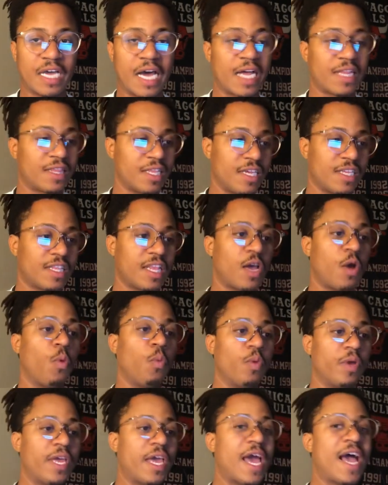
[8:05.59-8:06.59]
I think that
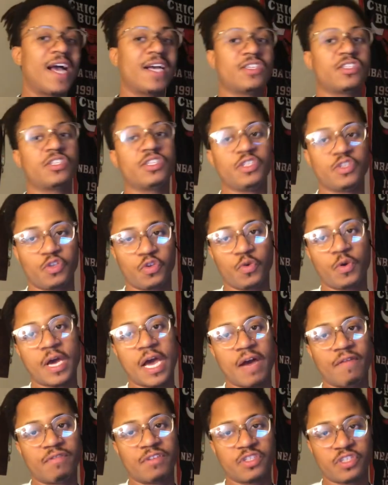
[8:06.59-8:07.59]
we actually do
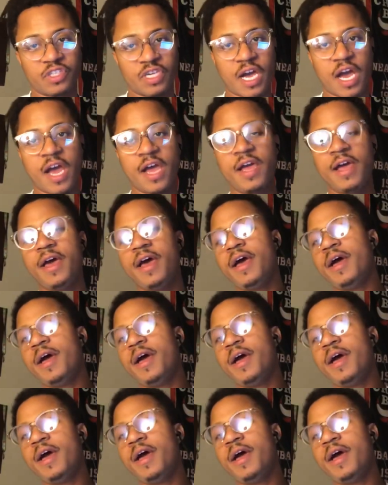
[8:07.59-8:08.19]
have a shot,